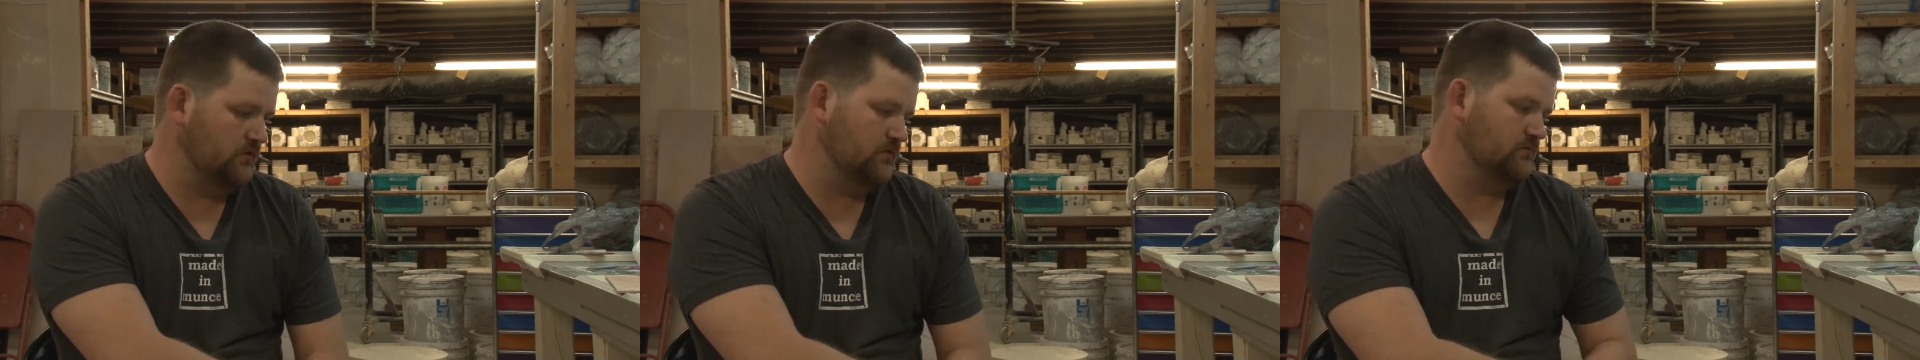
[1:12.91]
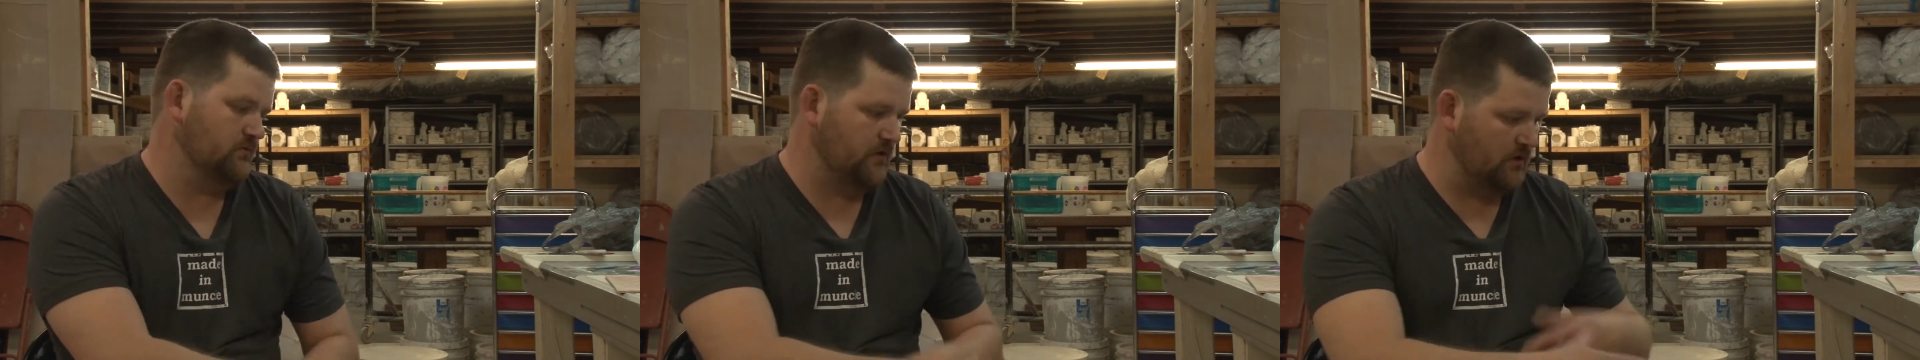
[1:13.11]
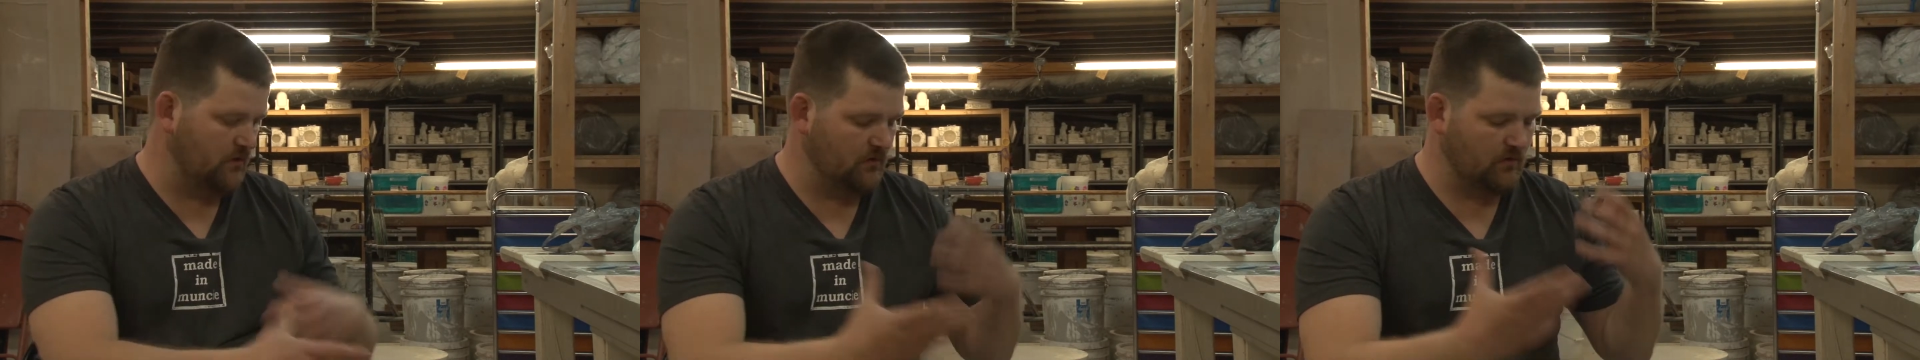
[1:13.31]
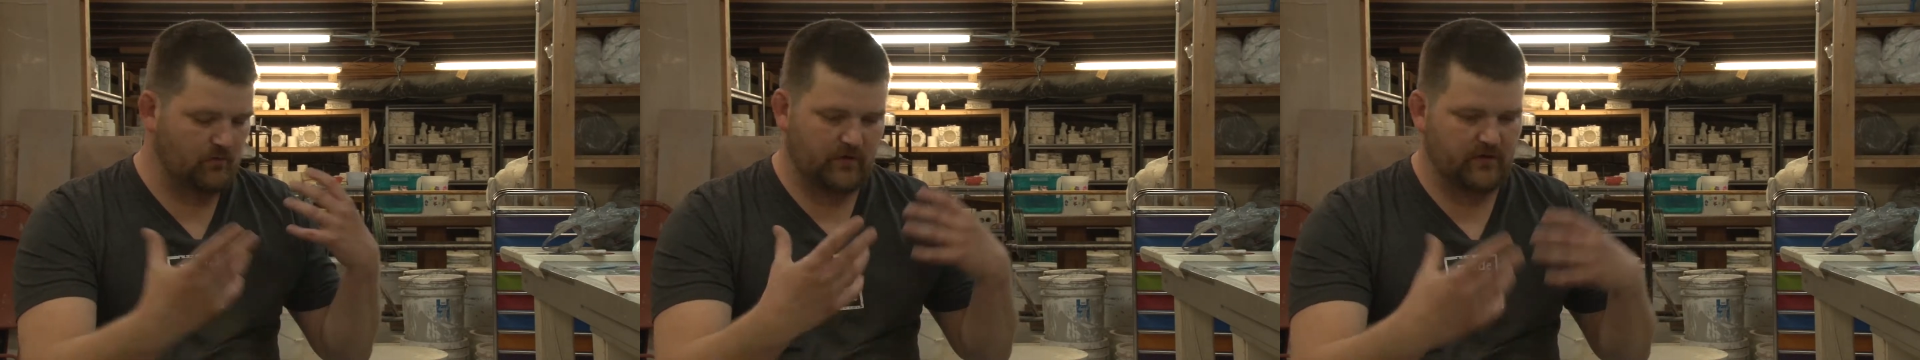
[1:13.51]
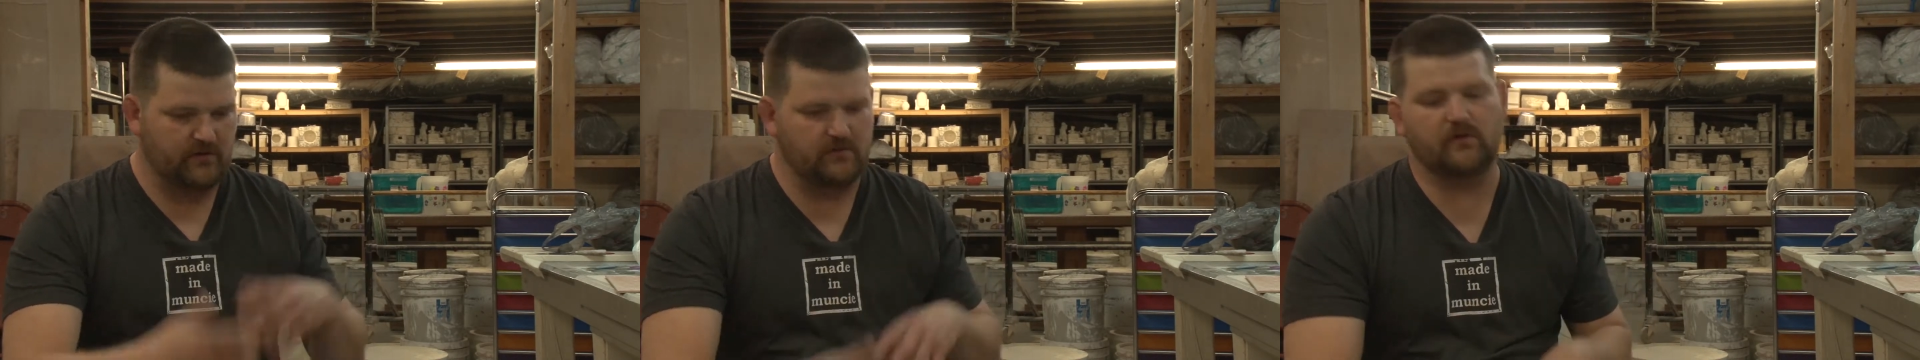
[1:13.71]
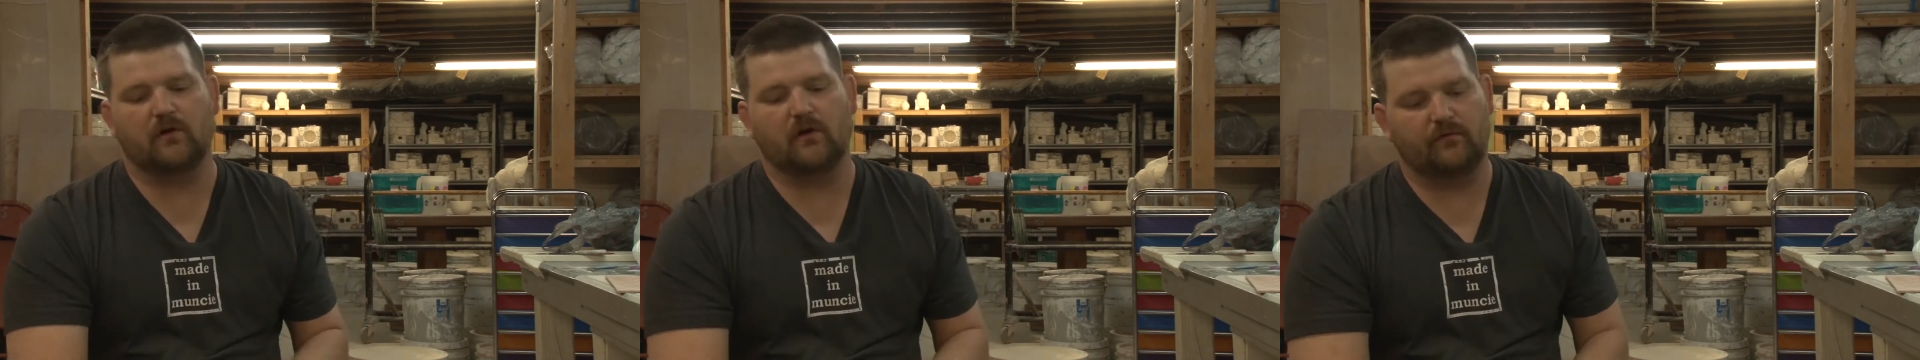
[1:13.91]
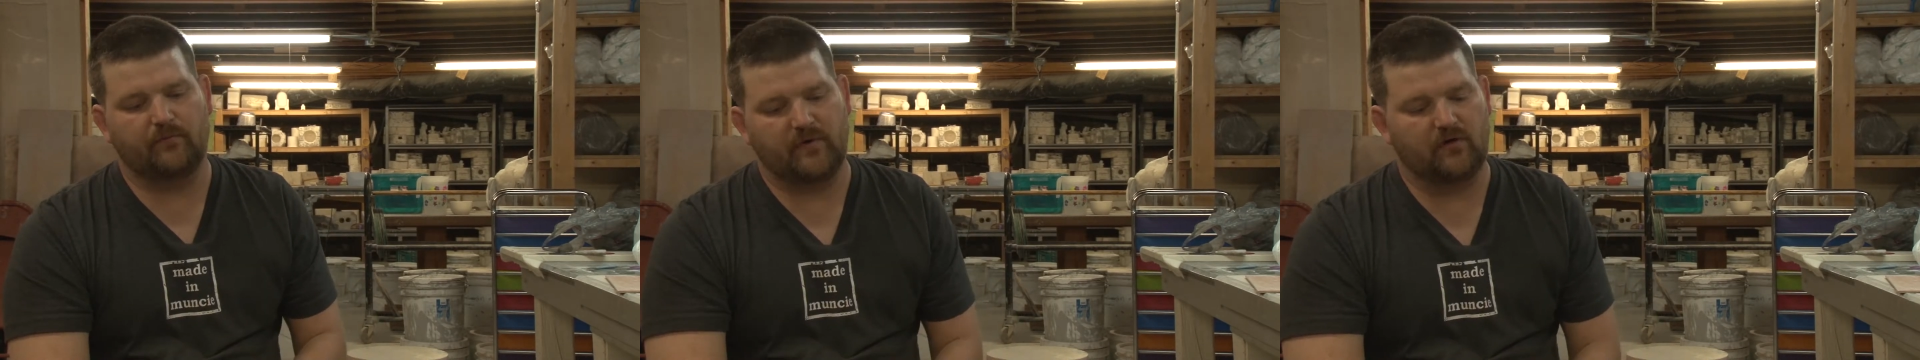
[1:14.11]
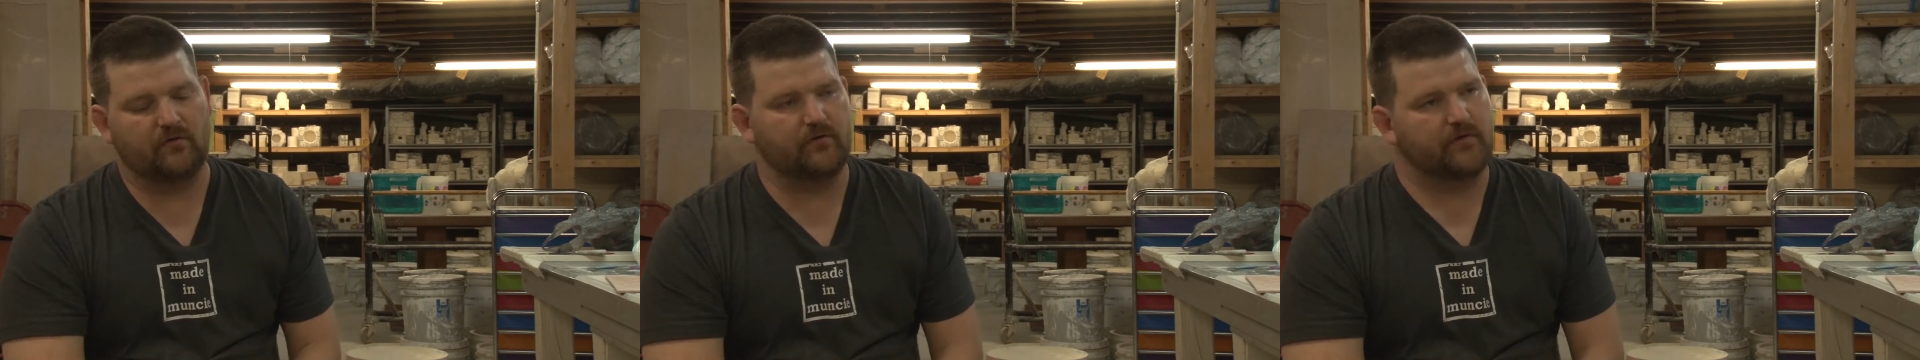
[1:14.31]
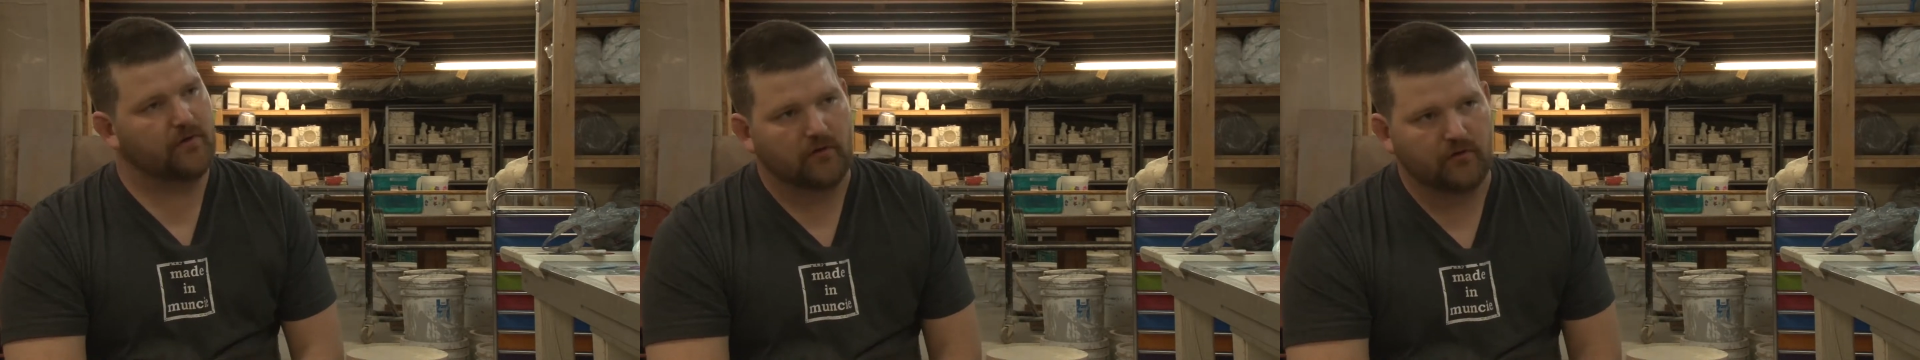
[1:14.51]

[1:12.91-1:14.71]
and I've been over to the